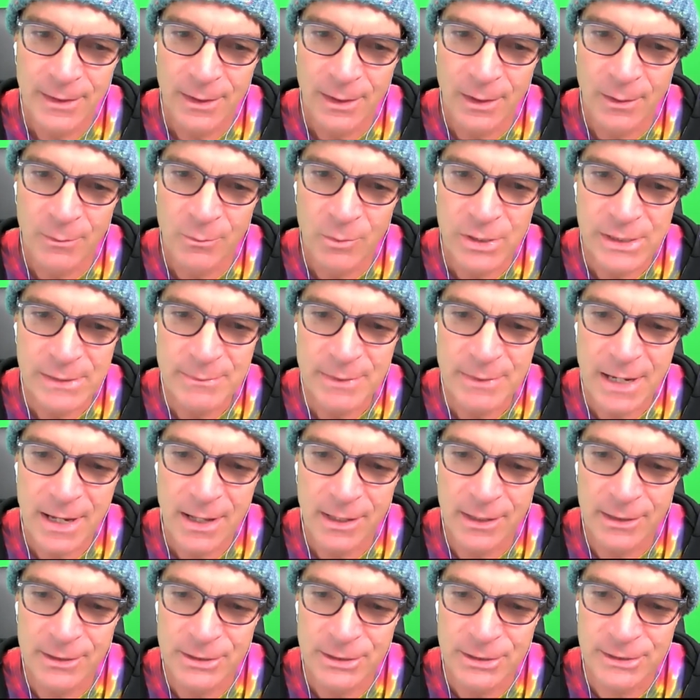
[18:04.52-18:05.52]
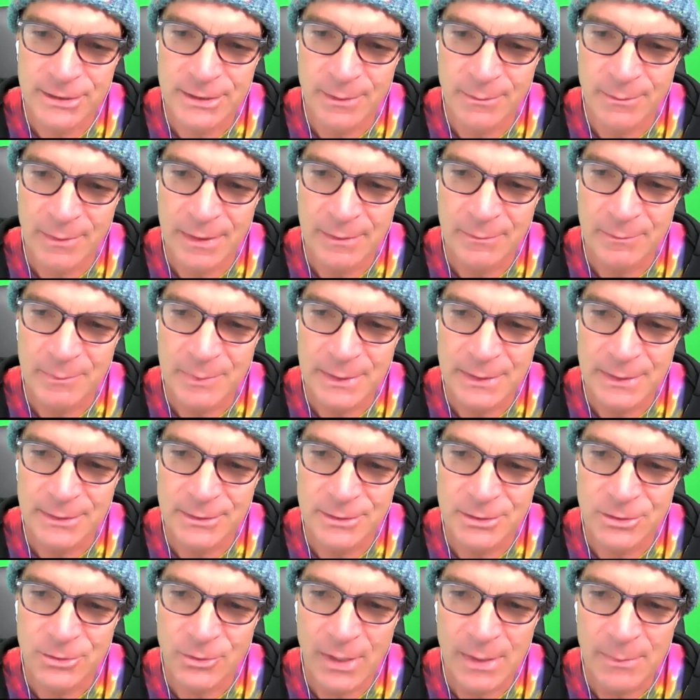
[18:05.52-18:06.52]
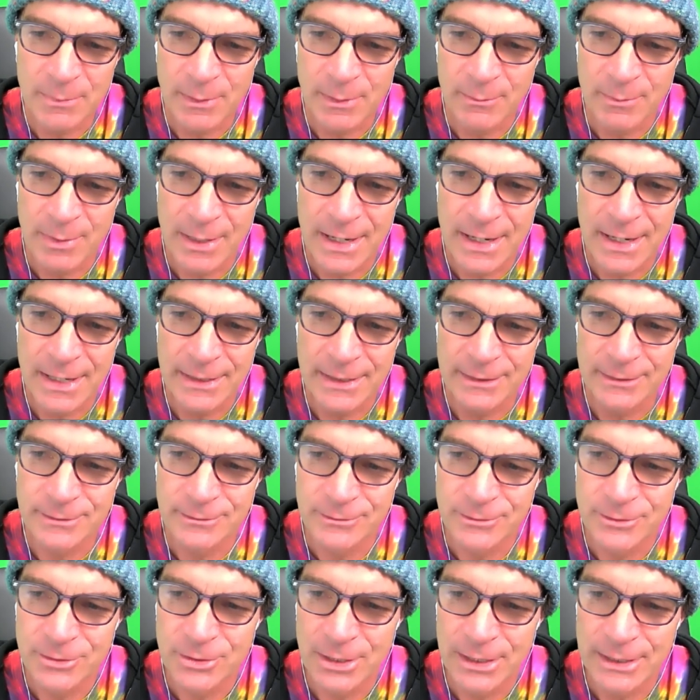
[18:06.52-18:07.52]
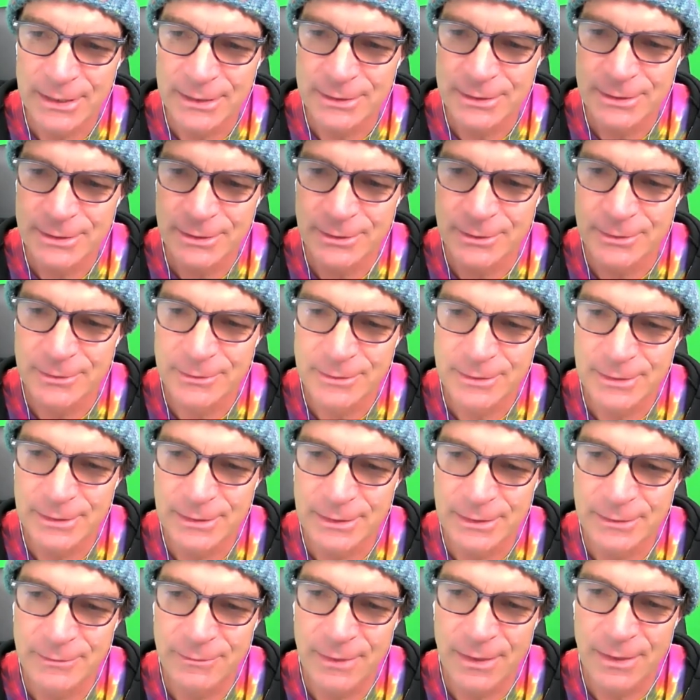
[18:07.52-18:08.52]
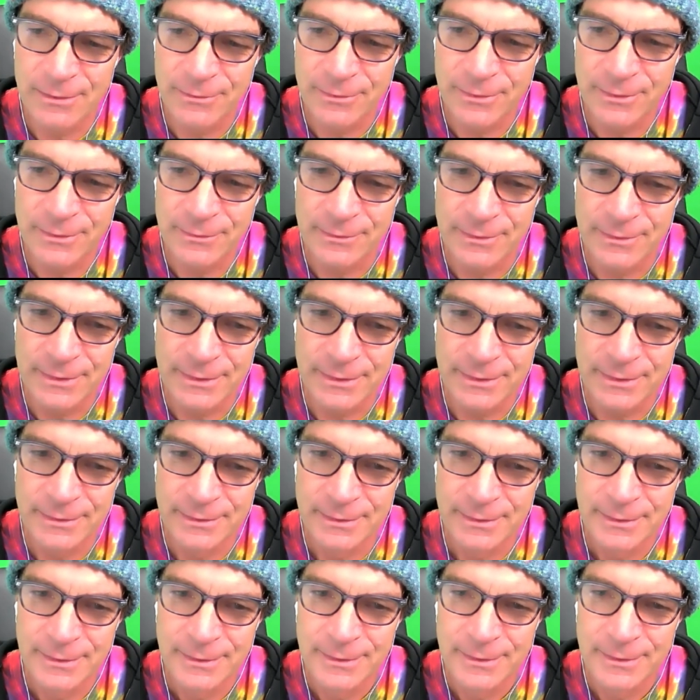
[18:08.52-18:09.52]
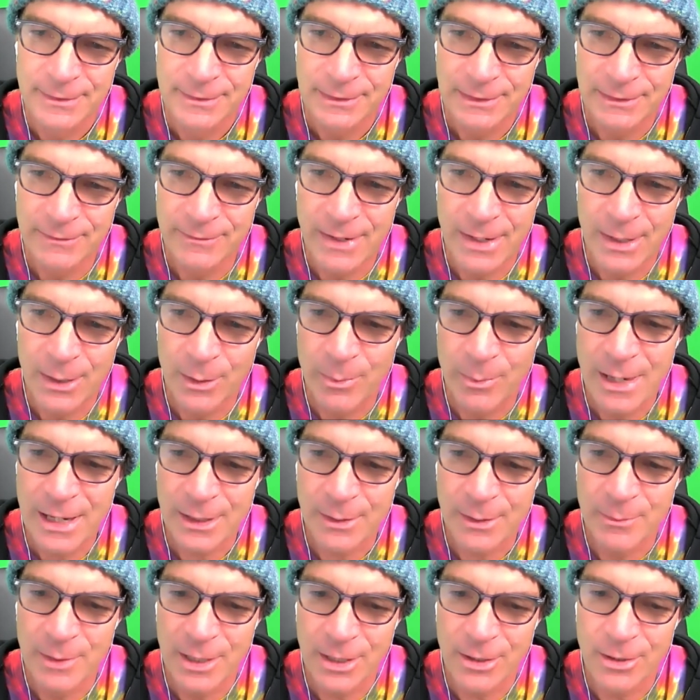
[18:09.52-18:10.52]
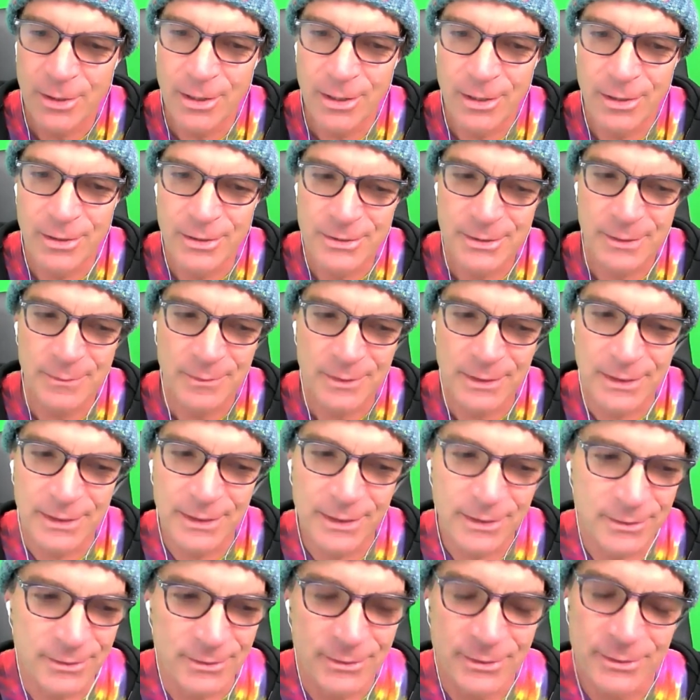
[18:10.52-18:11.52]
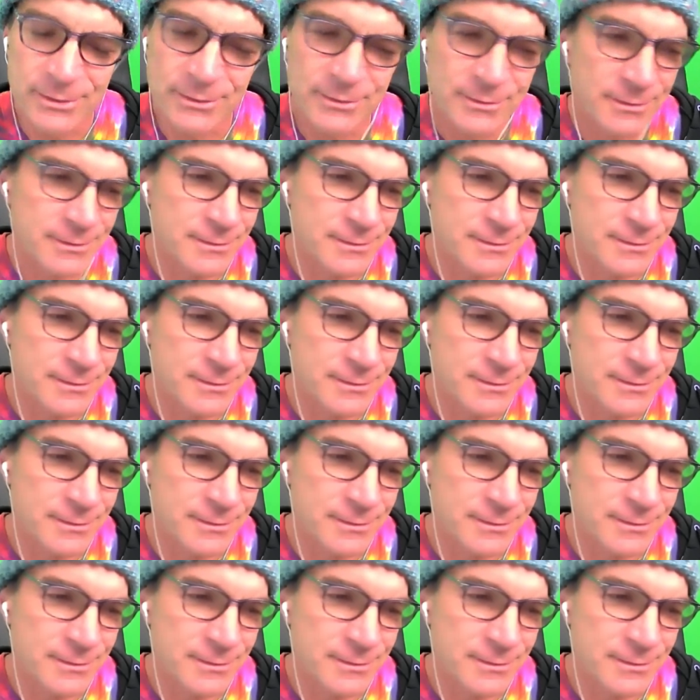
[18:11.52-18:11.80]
marine biologist that might be scraping by and trying to live off of live out of the back of my car or something. I don't know.